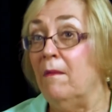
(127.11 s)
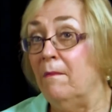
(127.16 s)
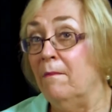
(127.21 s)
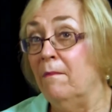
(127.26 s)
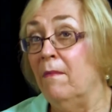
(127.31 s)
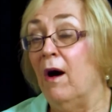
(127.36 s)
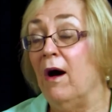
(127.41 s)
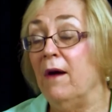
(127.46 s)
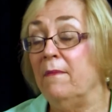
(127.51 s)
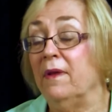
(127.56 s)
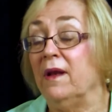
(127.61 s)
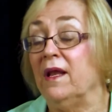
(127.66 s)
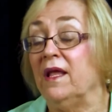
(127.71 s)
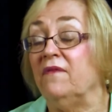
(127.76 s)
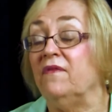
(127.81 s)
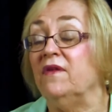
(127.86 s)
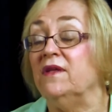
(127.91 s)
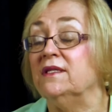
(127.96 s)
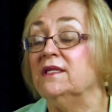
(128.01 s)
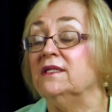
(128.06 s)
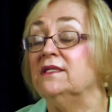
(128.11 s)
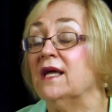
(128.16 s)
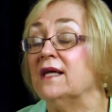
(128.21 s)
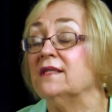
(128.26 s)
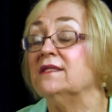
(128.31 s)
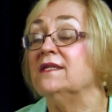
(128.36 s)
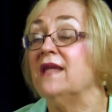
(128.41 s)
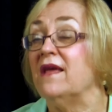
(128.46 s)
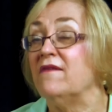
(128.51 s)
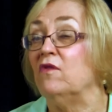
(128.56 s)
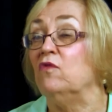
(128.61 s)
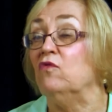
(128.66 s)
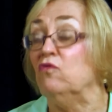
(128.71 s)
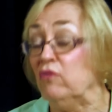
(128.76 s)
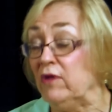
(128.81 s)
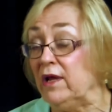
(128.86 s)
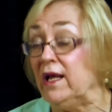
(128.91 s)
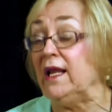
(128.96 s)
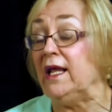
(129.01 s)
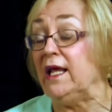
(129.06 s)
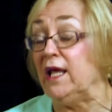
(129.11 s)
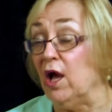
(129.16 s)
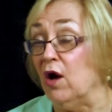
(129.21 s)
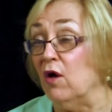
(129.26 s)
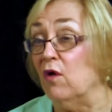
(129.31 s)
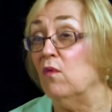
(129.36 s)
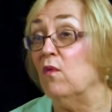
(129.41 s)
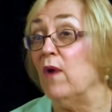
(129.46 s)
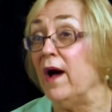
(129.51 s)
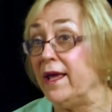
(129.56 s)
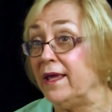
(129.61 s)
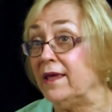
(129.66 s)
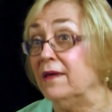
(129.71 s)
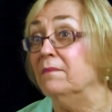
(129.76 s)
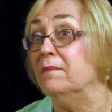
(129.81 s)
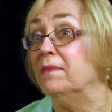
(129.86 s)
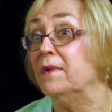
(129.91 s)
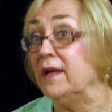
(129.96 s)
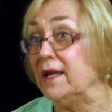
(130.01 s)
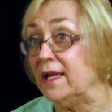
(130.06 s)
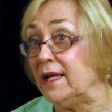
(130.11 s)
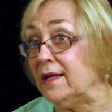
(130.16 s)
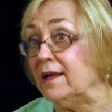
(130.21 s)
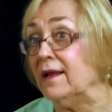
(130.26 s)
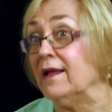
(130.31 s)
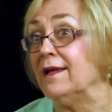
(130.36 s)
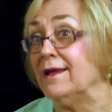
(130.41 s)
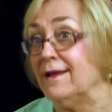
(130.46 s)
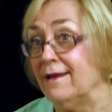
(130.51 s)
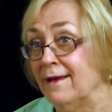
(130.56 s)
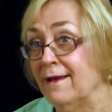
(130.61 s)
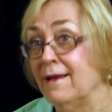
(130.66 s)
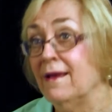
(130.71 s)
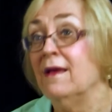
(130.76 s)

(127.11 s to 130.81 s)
my belief is it doesn't ever really go away completely.